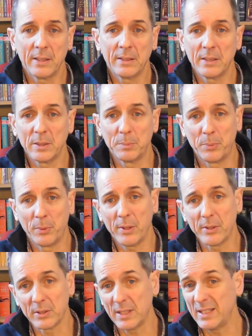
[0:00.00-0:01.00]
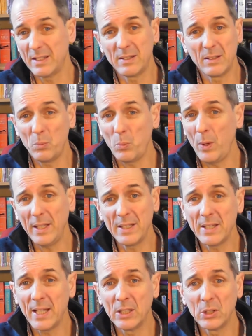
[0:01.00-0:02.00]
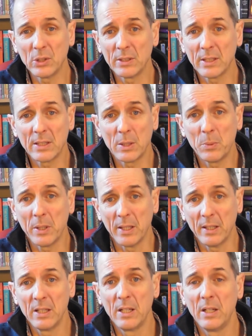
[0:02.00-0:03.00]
and his brothers, well intentioned as they were,